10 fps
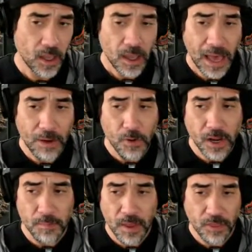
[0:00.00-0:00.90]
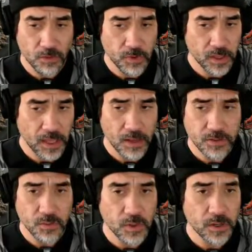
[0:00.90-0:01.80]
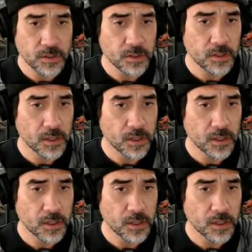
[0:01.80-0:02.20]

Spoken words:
I recommend 3,000 words